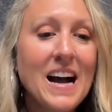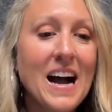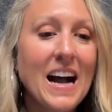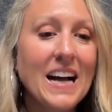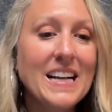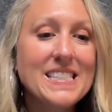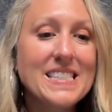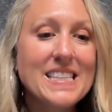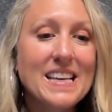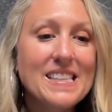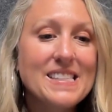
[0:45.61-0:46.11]

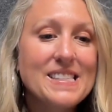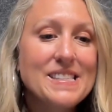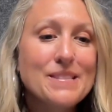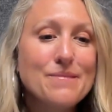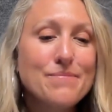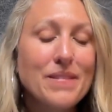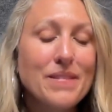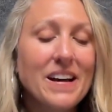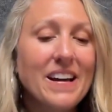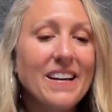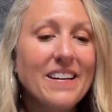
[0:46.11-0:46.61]
I tested
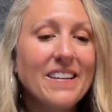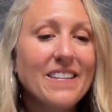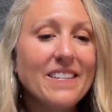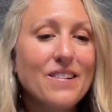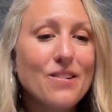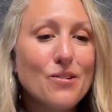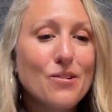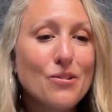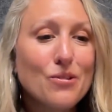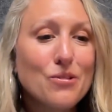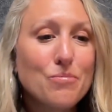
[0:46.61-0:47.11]
my
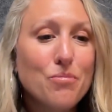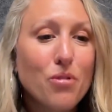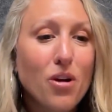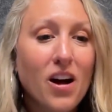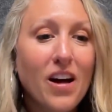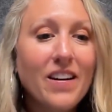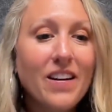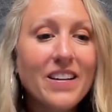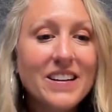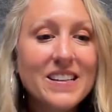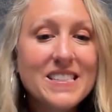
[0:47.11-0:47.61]
own
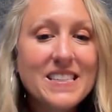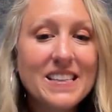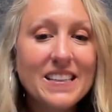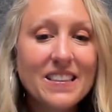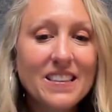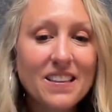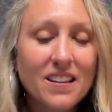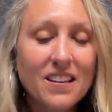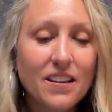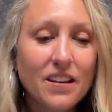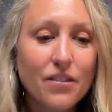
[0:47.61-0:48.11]
product
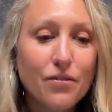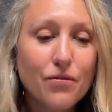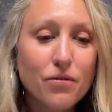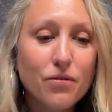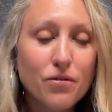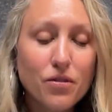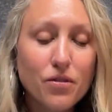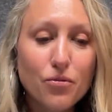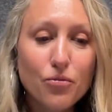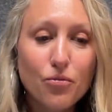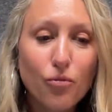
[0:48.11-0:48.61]
in the
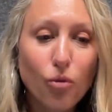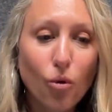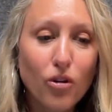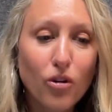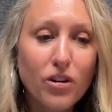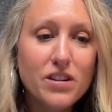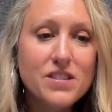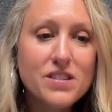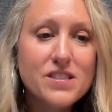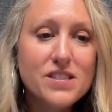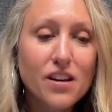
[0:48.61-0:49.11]

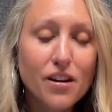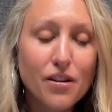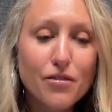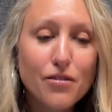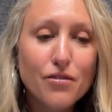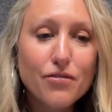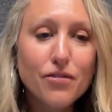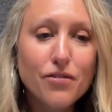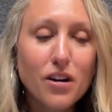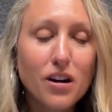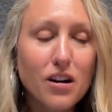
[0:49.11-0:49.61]
forests
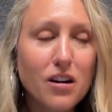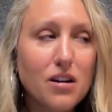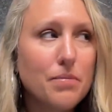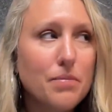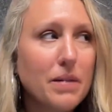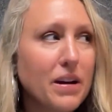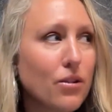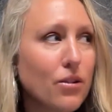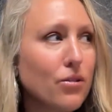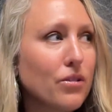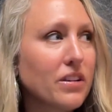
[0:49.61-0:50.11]
of uh,
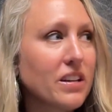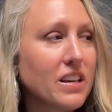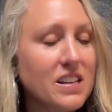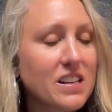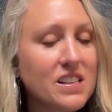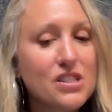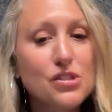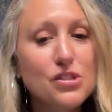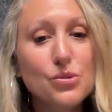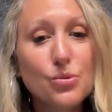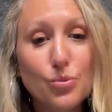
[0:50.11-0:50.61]
my own
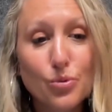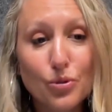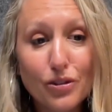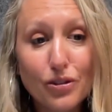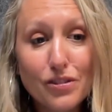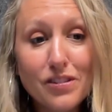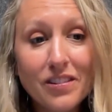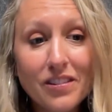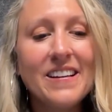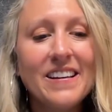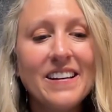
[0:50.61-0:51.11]
kids'
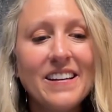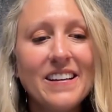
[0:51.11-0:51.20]
school,